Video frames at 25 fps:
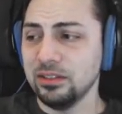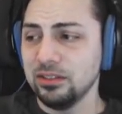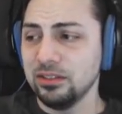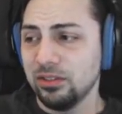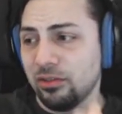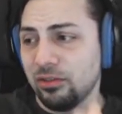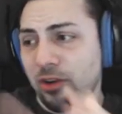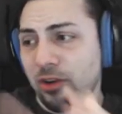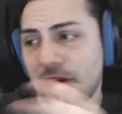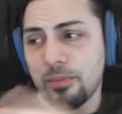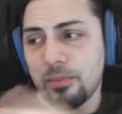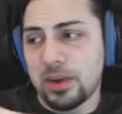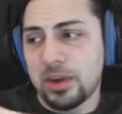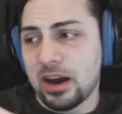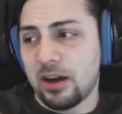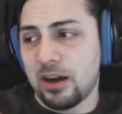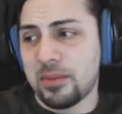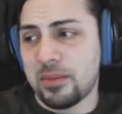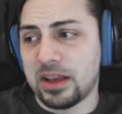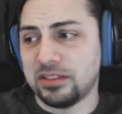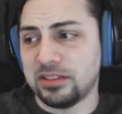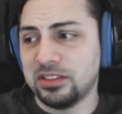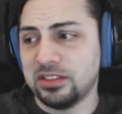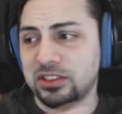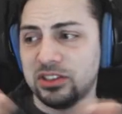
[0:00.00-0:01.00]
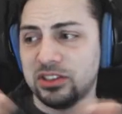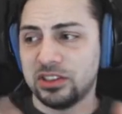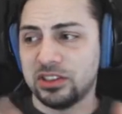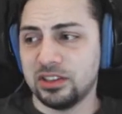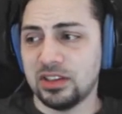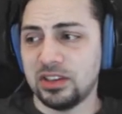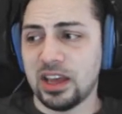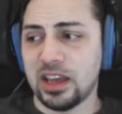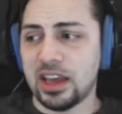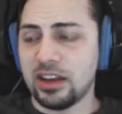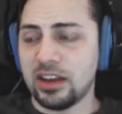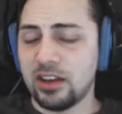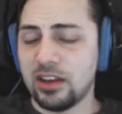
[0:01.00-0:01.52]
throw up an error message
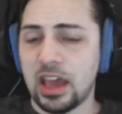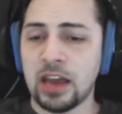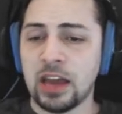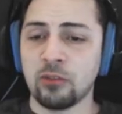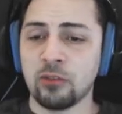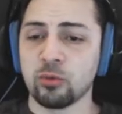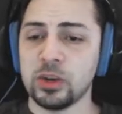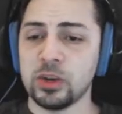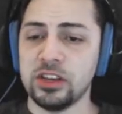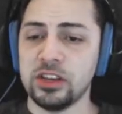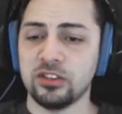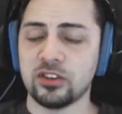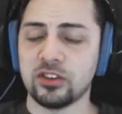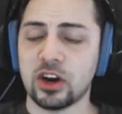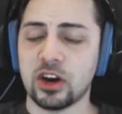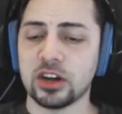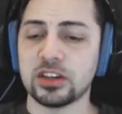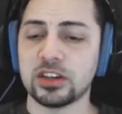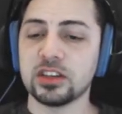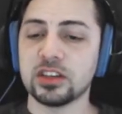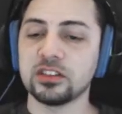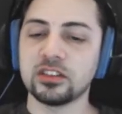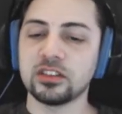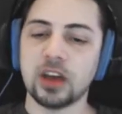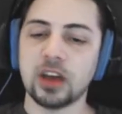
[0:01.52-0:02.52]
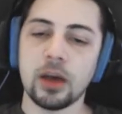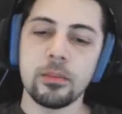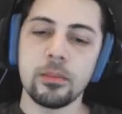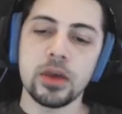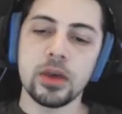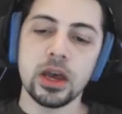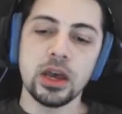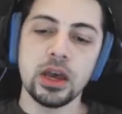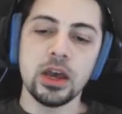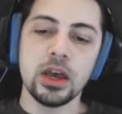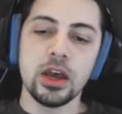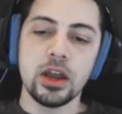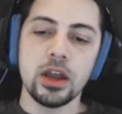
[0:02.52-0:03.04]
and restart to some
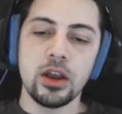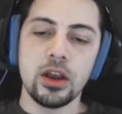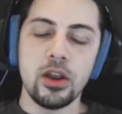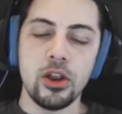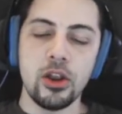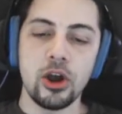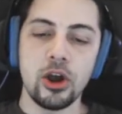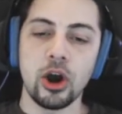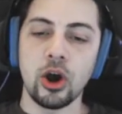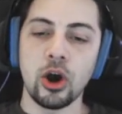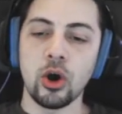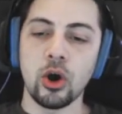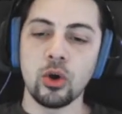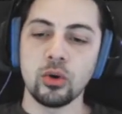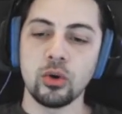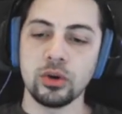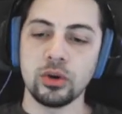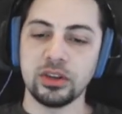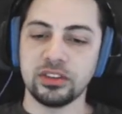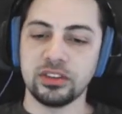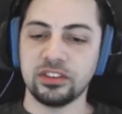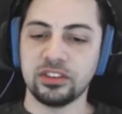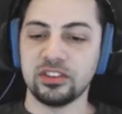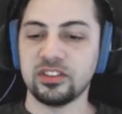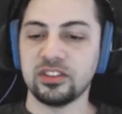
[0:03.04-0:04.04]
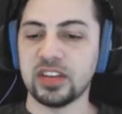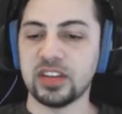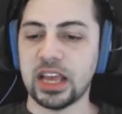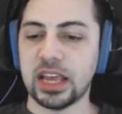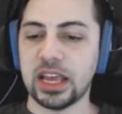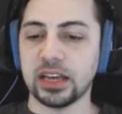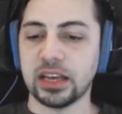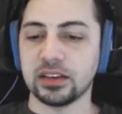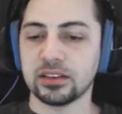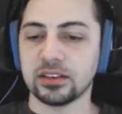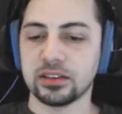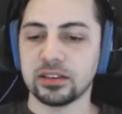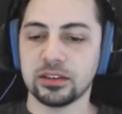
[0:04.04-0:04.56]
known
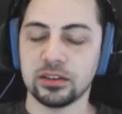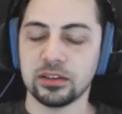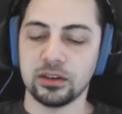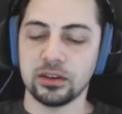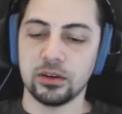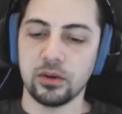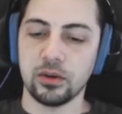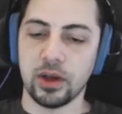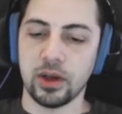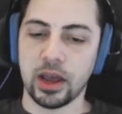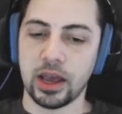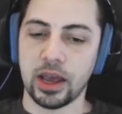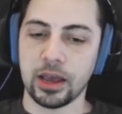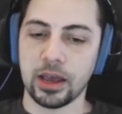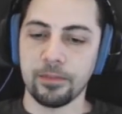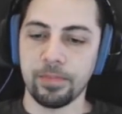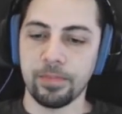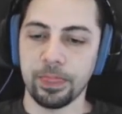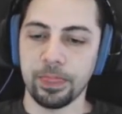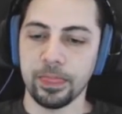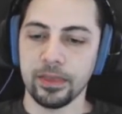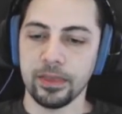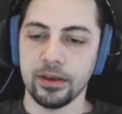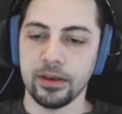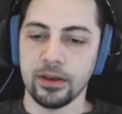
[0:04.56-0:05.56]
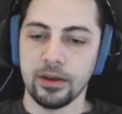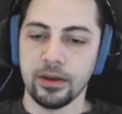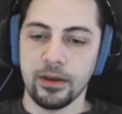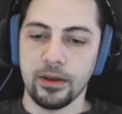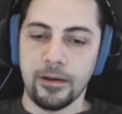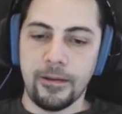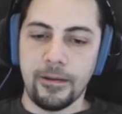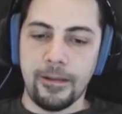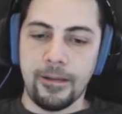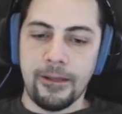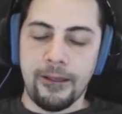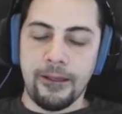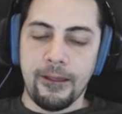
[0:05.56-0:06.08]
state, okay?
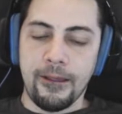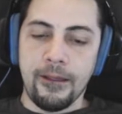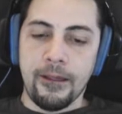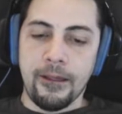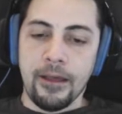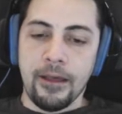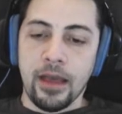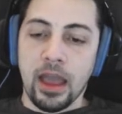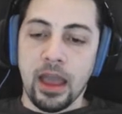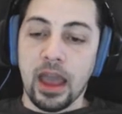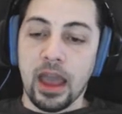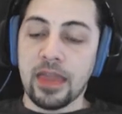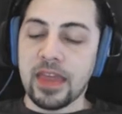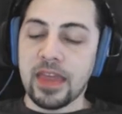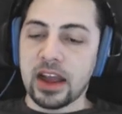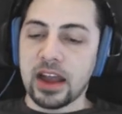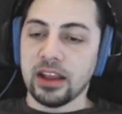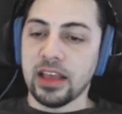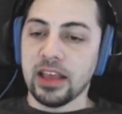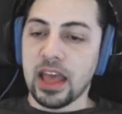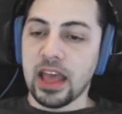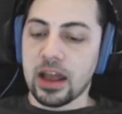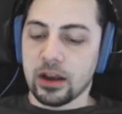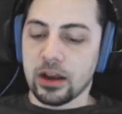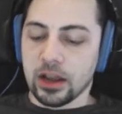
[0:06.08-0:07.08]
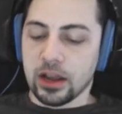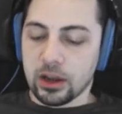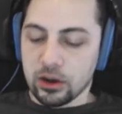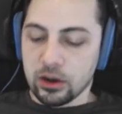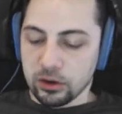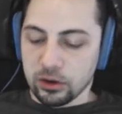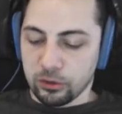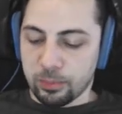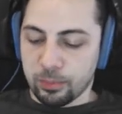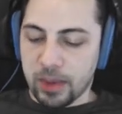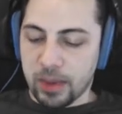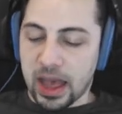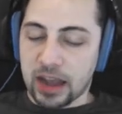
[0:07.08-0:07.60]
And then again, it
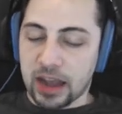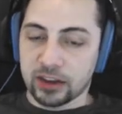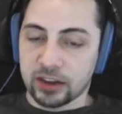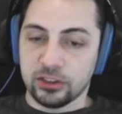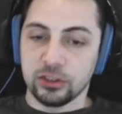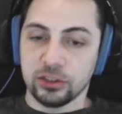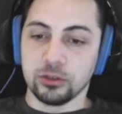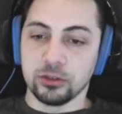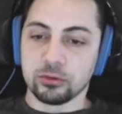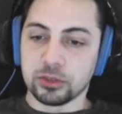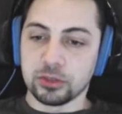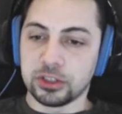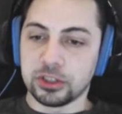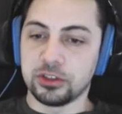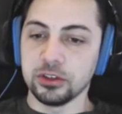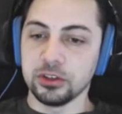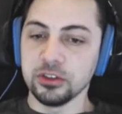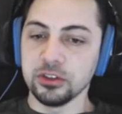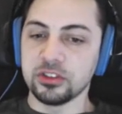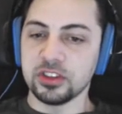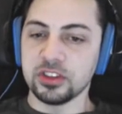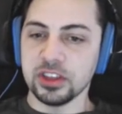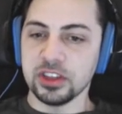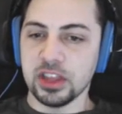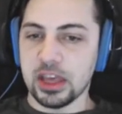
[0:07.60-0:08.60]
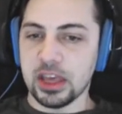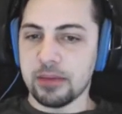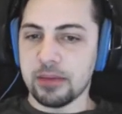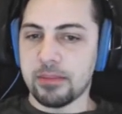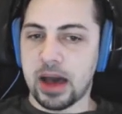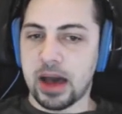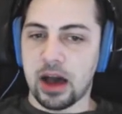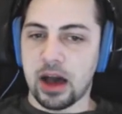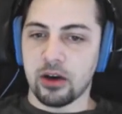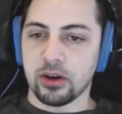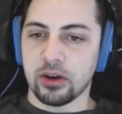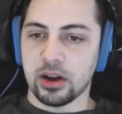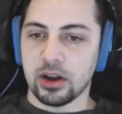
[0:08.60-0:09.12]
goes back to reducing the
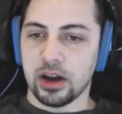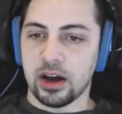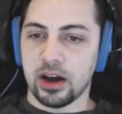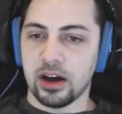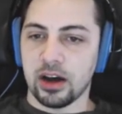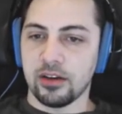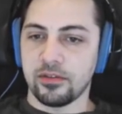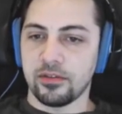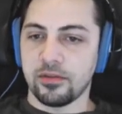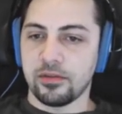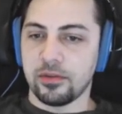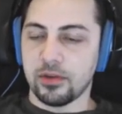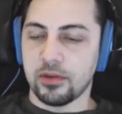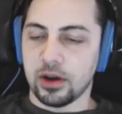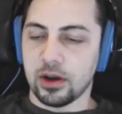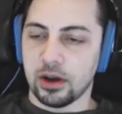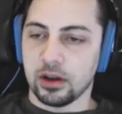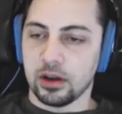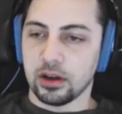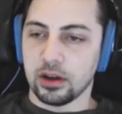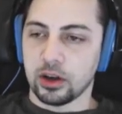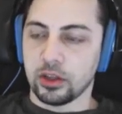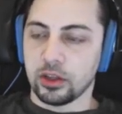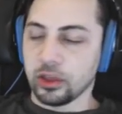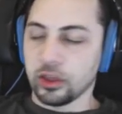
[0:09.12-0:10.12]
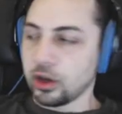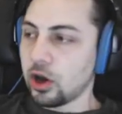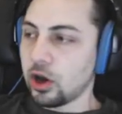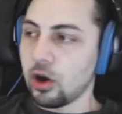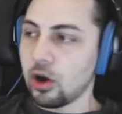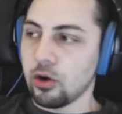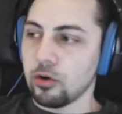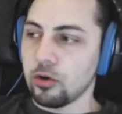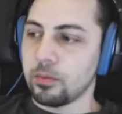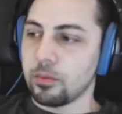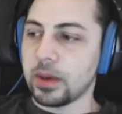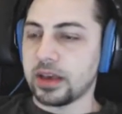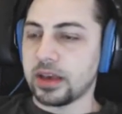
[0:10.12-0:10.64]
amount of the
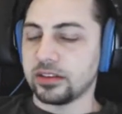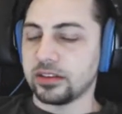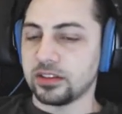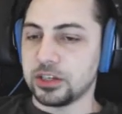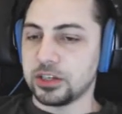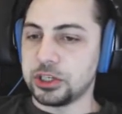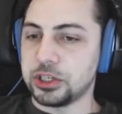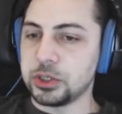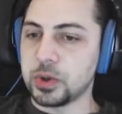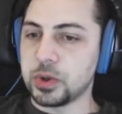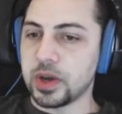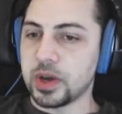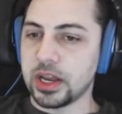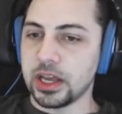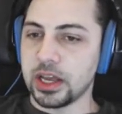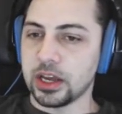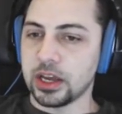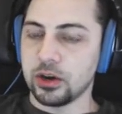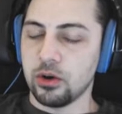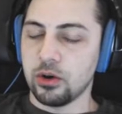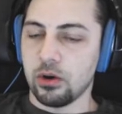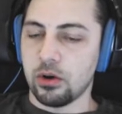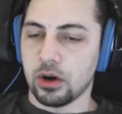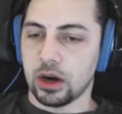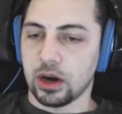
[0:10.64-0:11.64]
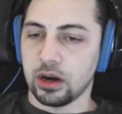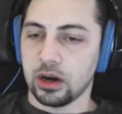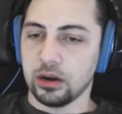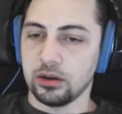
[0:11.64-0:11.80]
code base that you can ignore.